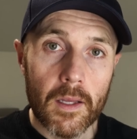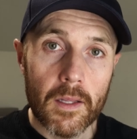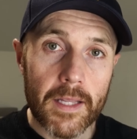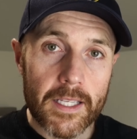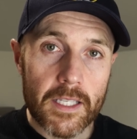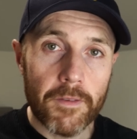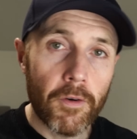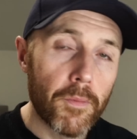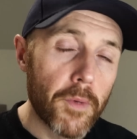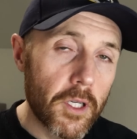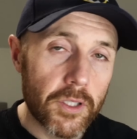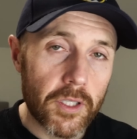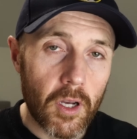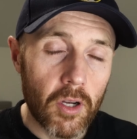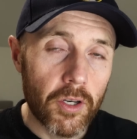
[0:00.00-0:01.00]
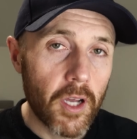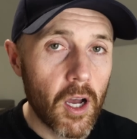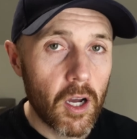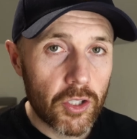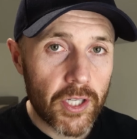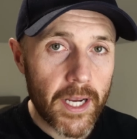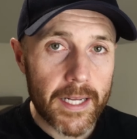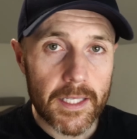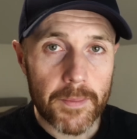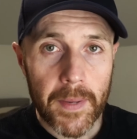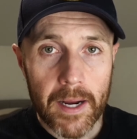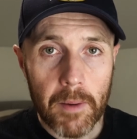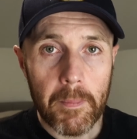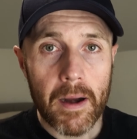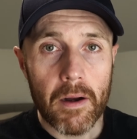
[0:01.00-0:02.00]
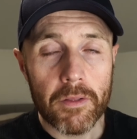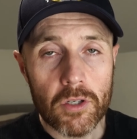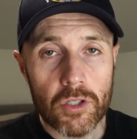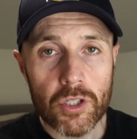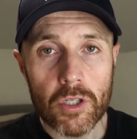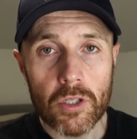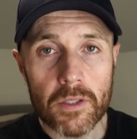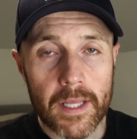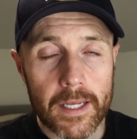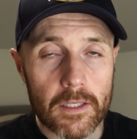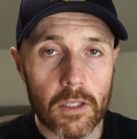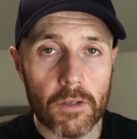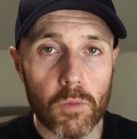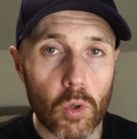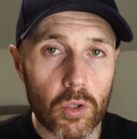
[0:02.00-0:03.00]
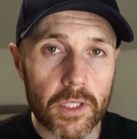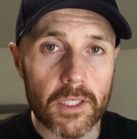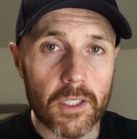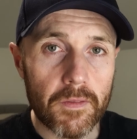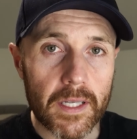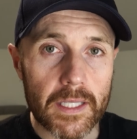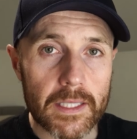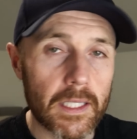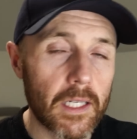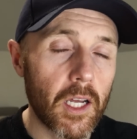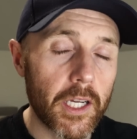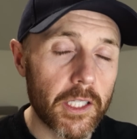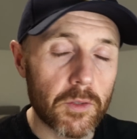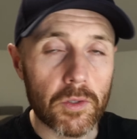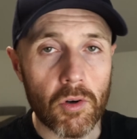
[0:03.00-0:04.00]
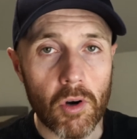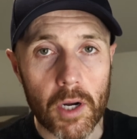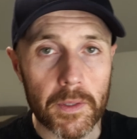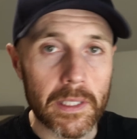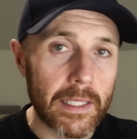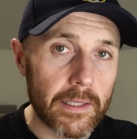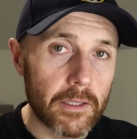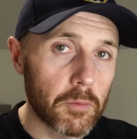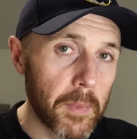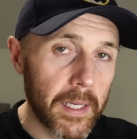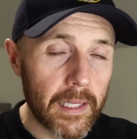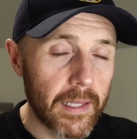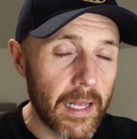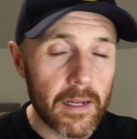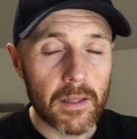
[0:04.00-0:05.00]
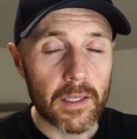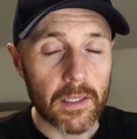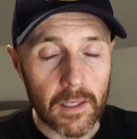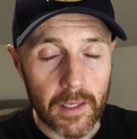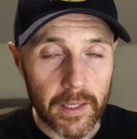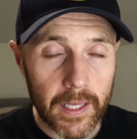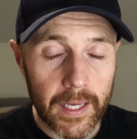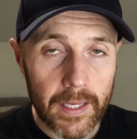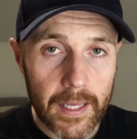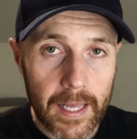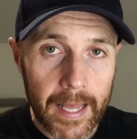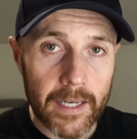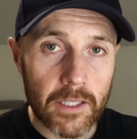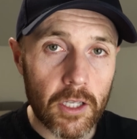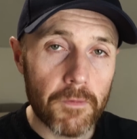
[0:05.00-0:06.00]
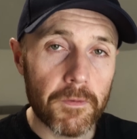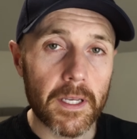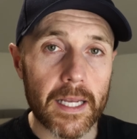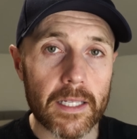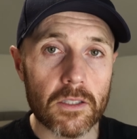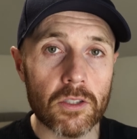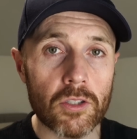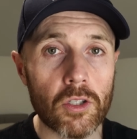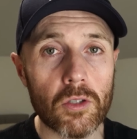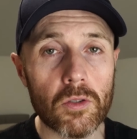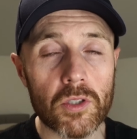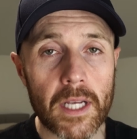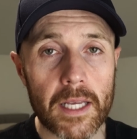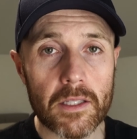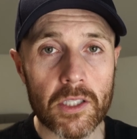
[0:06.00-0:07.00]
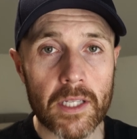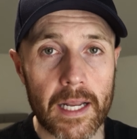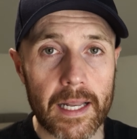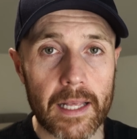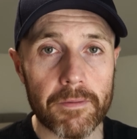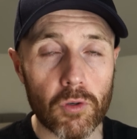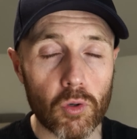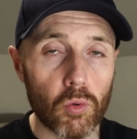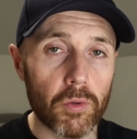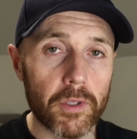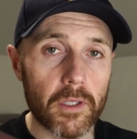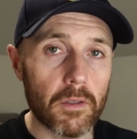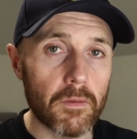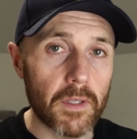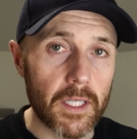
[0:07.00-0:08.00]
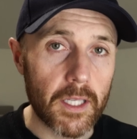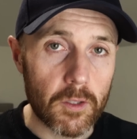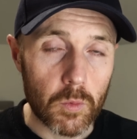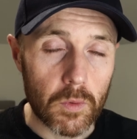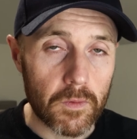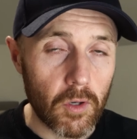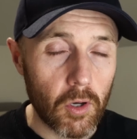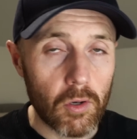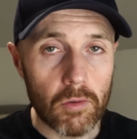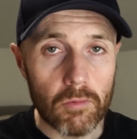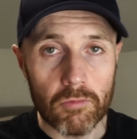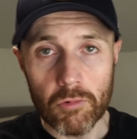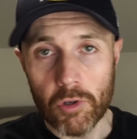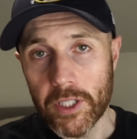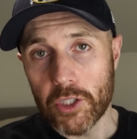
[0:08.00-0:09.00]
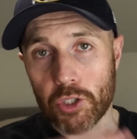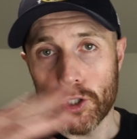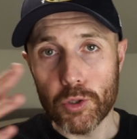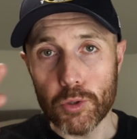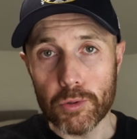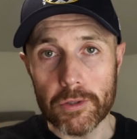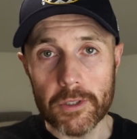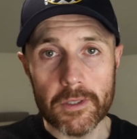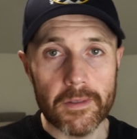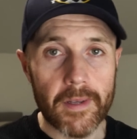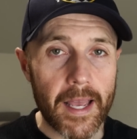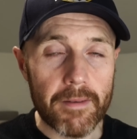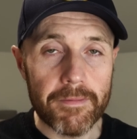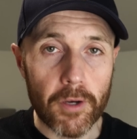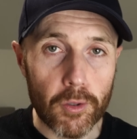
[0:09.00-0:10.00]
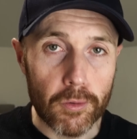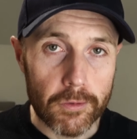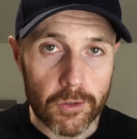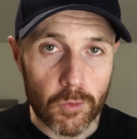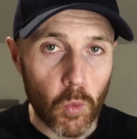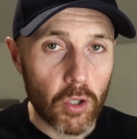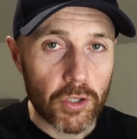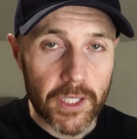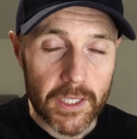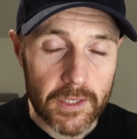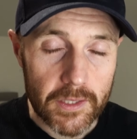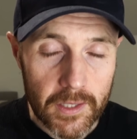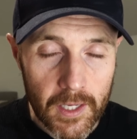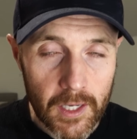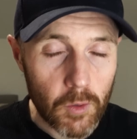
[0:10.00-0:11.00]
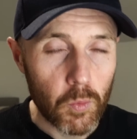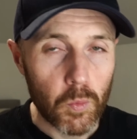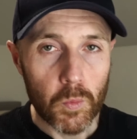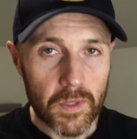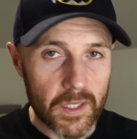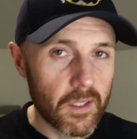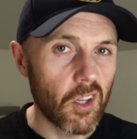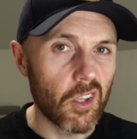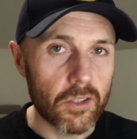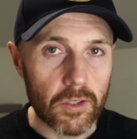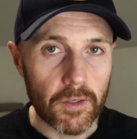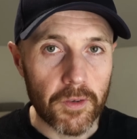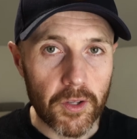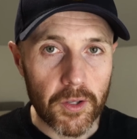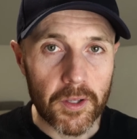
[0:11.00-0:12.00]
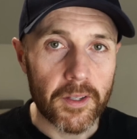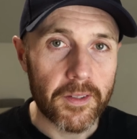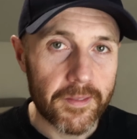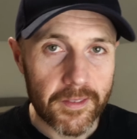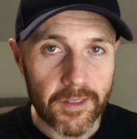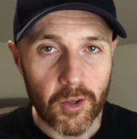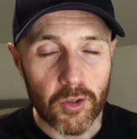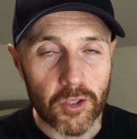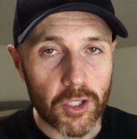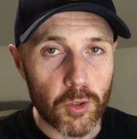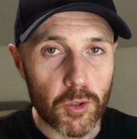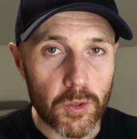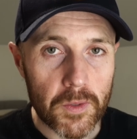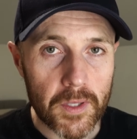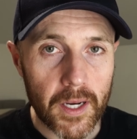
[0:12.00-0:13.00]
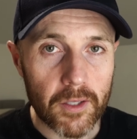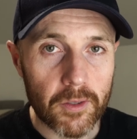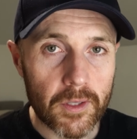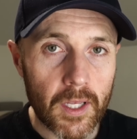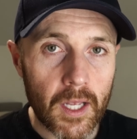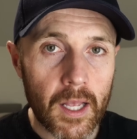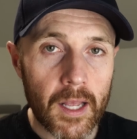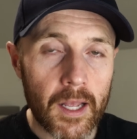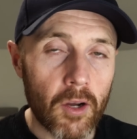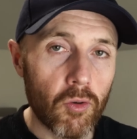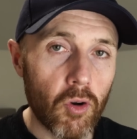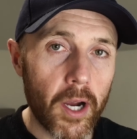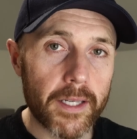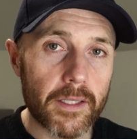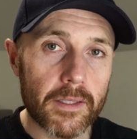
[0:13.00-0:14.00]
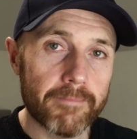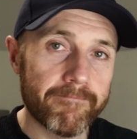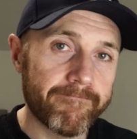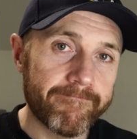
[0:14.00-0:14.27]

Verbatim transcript: That's it from us on our chat about marathon shoes. Thanks a lot for watching. Don't forget to like, subscribe, click the little bell, anything like that. And don't forget to check the channel out for all the other videos we've got. Running shoes, headphones, watches. There's a lot of stuff on the YouTube channel. Right.